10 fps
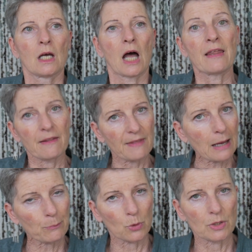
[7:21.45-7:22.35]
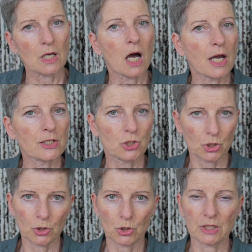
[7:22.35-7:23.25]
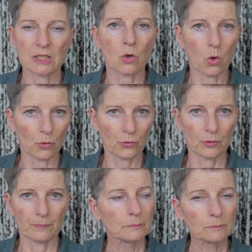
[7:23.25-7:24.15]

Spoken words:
and at that point I turn it off.